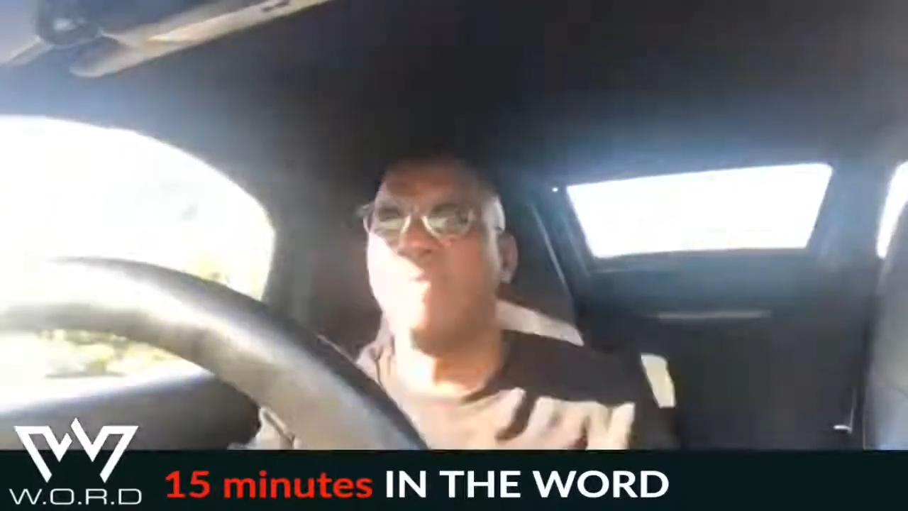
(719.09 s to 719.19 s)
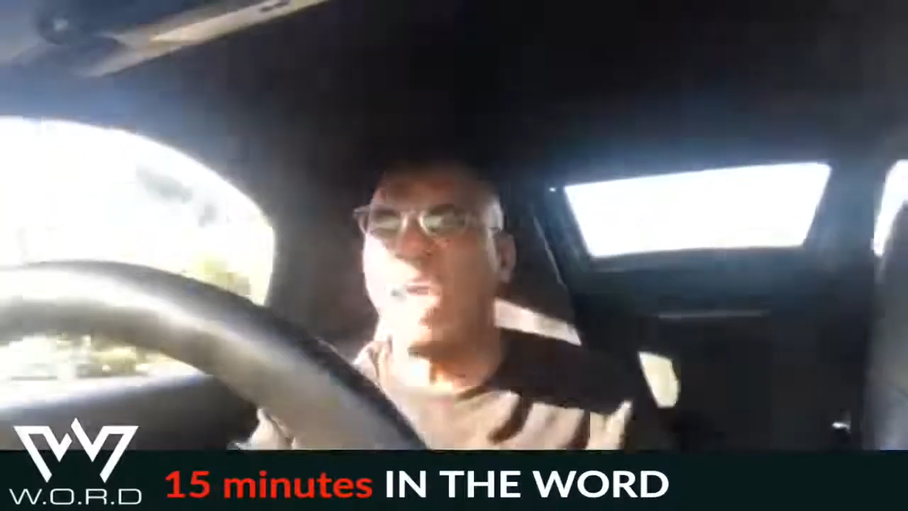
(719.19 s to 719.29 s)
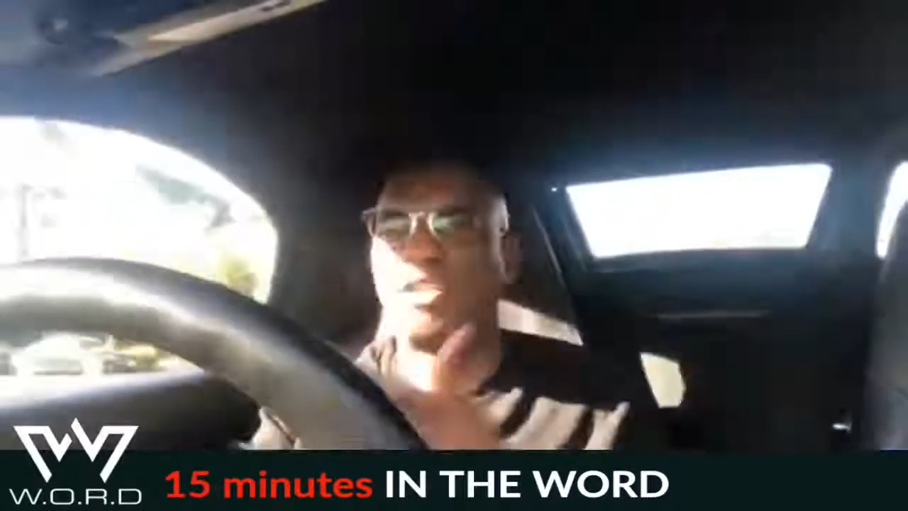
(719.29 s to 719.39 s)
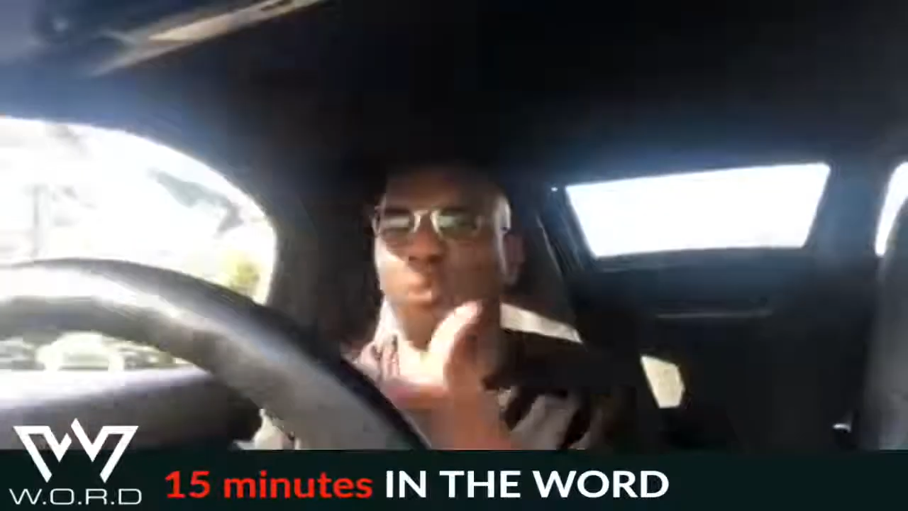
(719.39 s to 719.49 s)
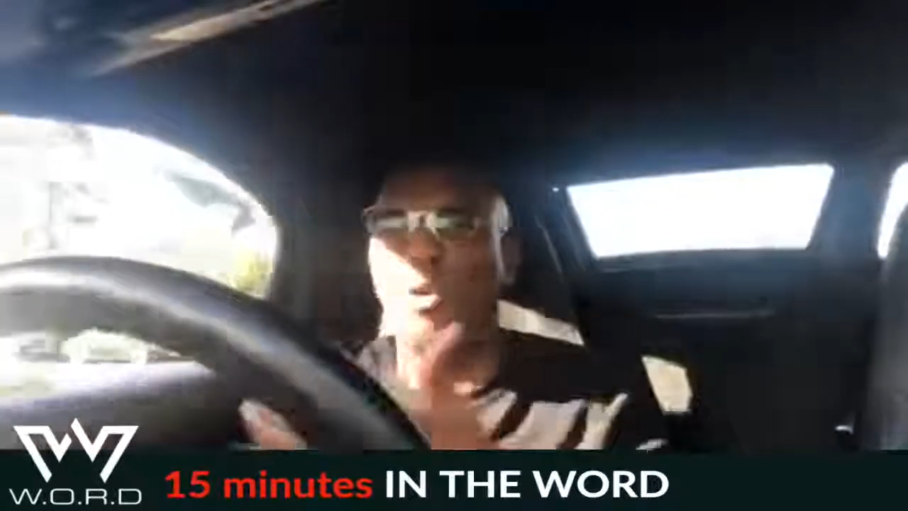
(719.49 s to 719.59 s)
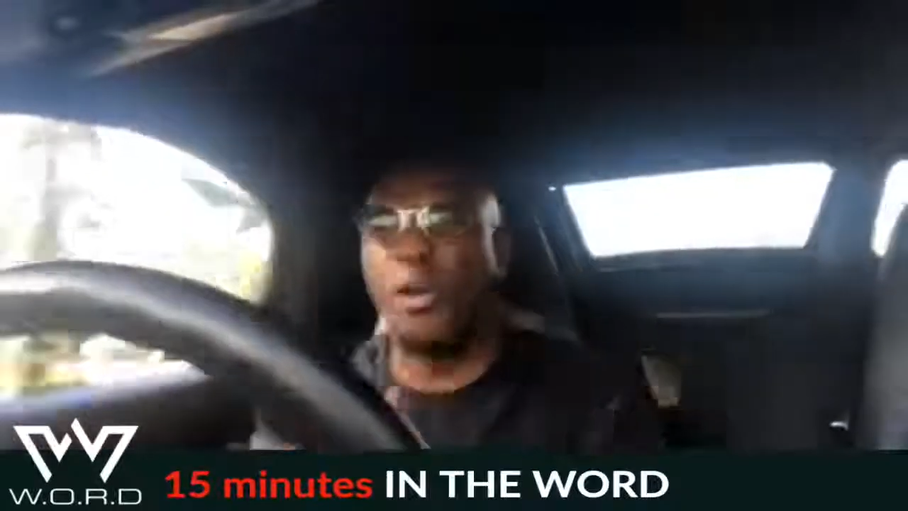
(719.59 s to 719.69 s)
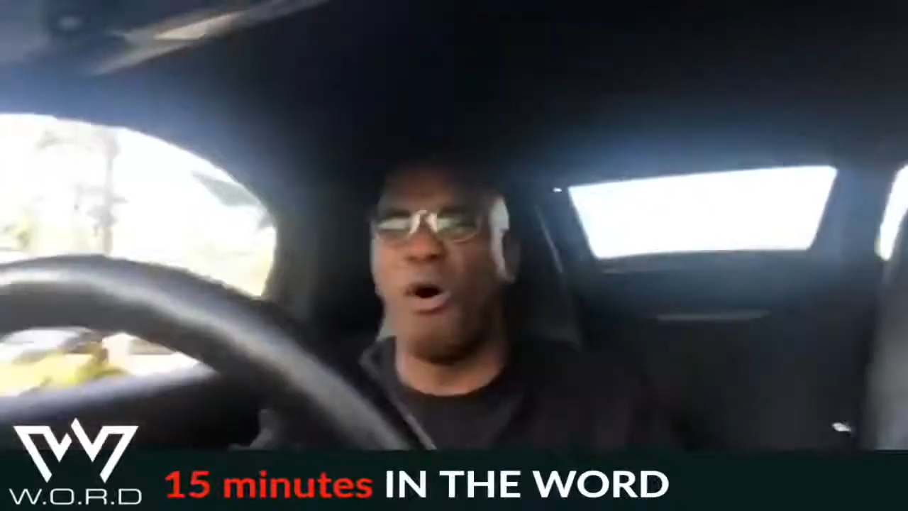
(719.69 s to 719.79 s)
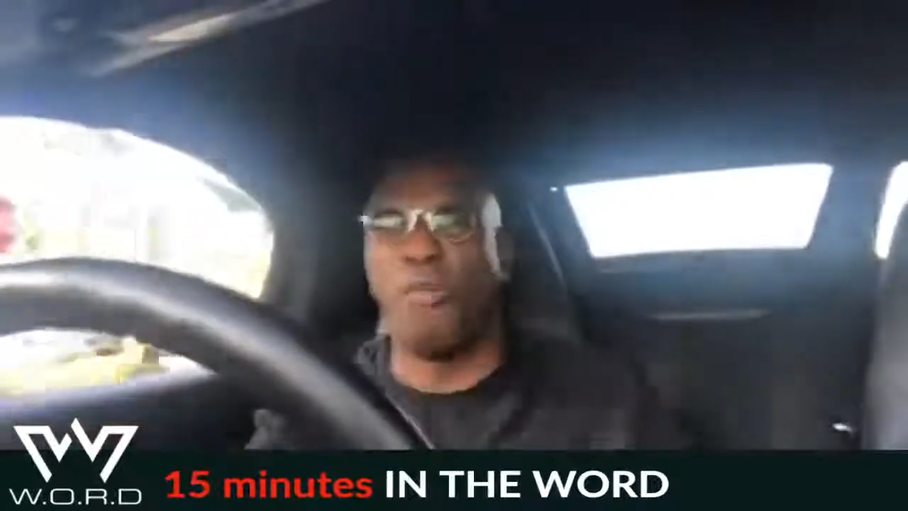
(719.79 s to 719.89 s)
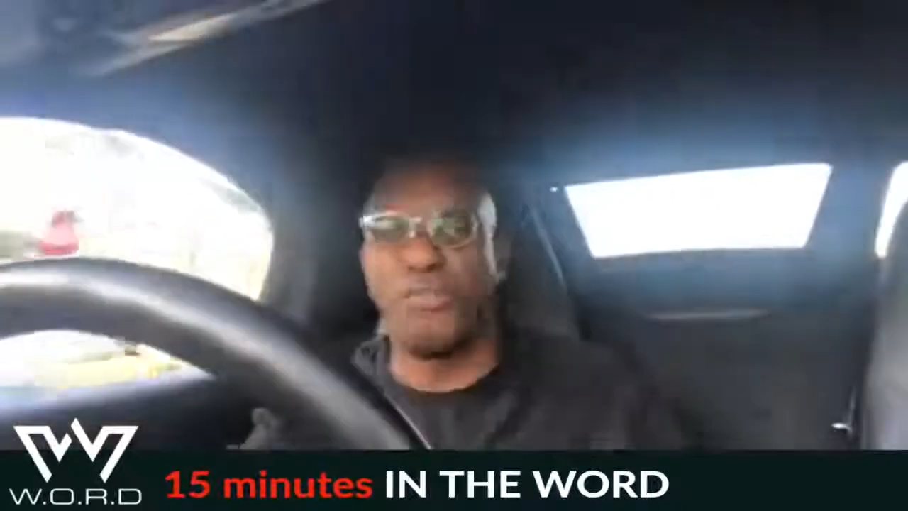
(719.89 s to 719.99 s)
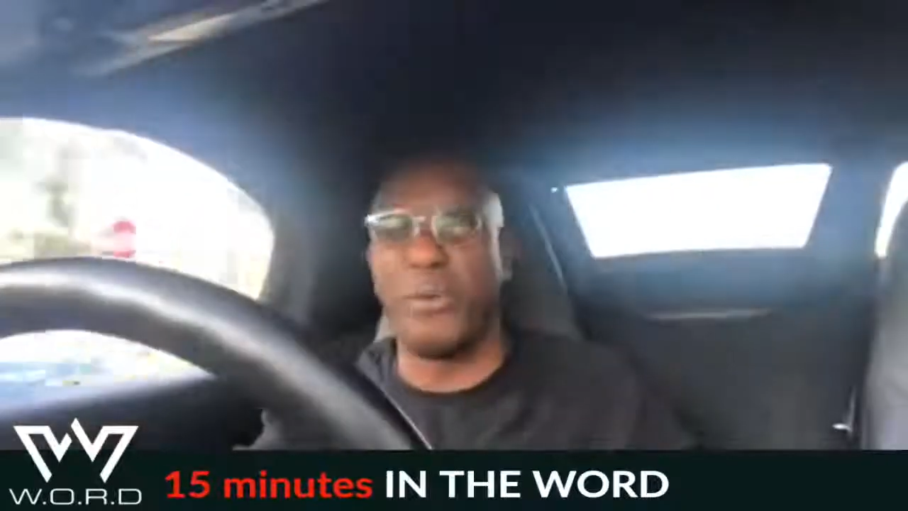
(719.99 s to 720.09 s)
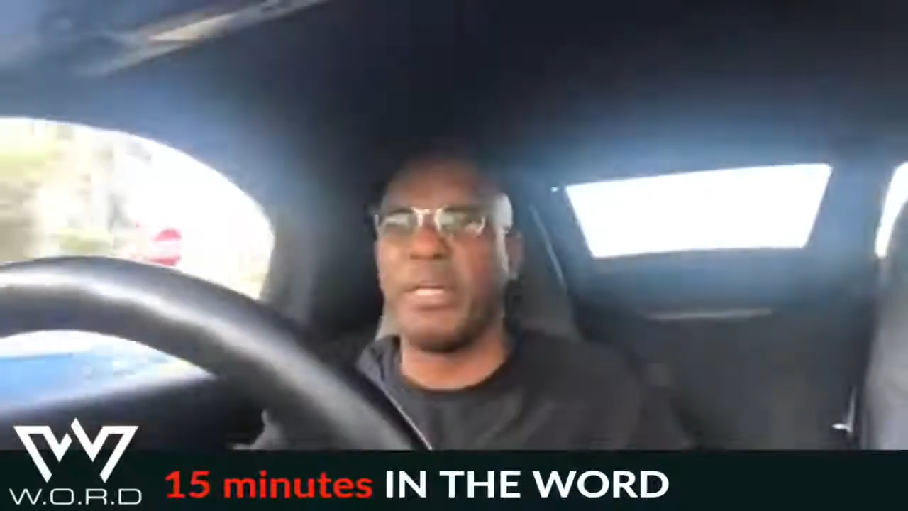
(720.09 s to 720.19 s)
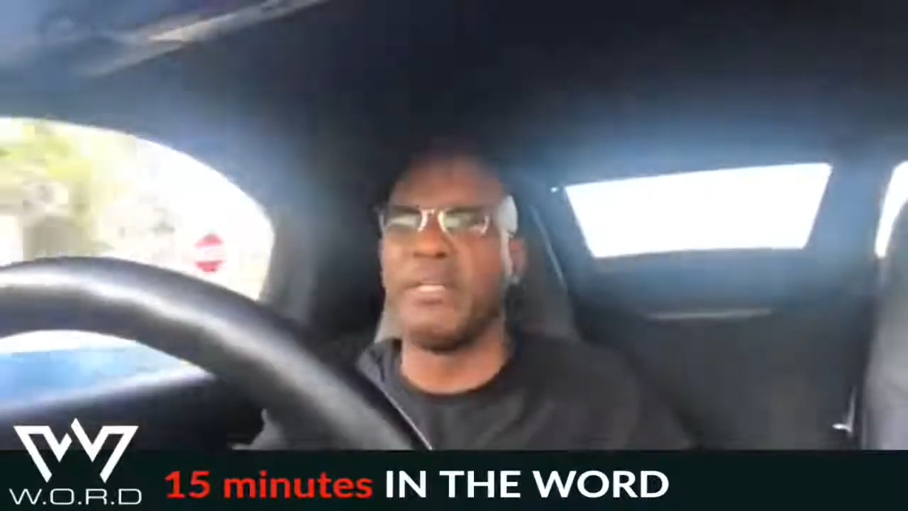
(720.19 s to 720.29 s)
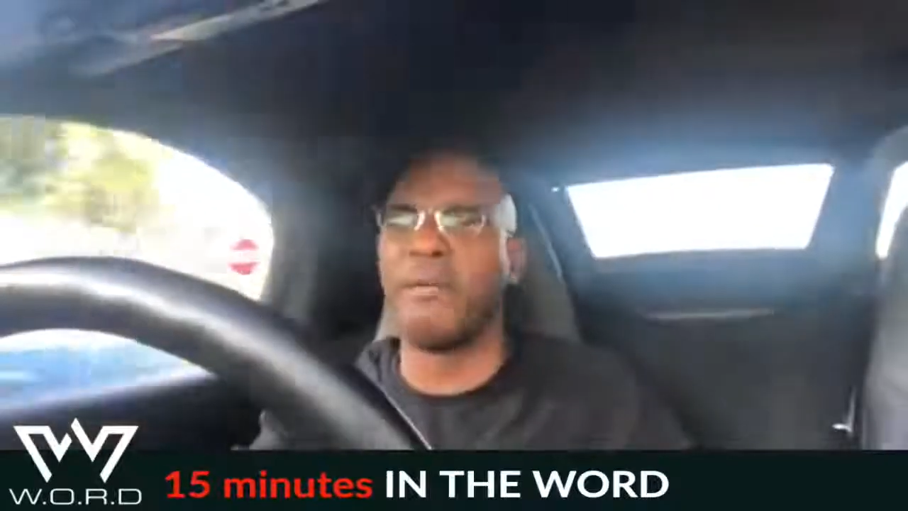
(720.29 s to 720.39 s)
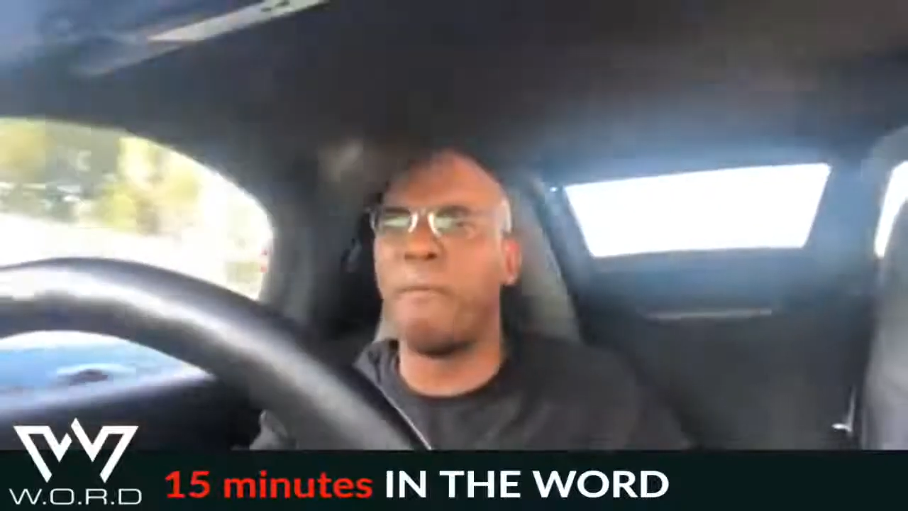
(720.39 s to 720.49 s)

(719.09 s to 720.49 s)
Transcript: that's word offering.